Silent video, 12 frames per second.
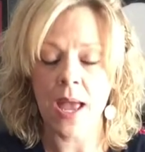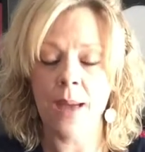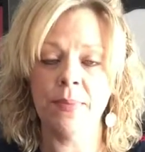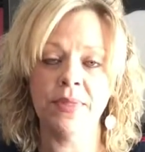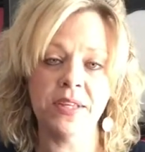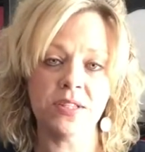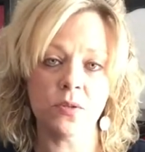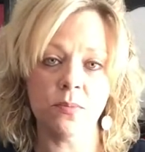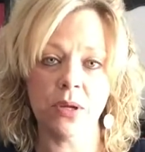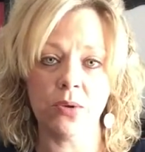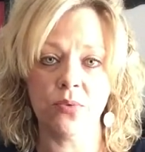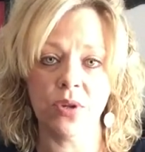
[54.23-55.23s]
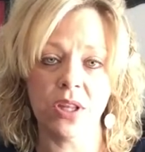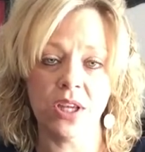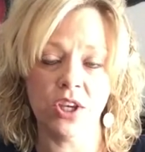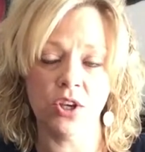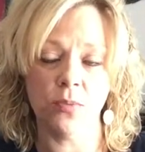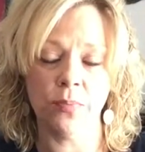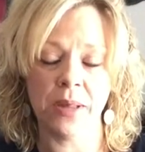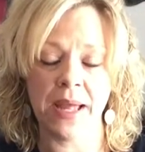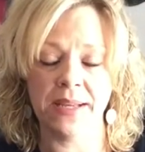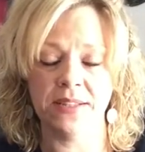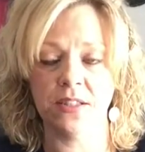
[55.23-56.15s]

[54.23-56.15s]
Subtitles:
but this would be a really cute place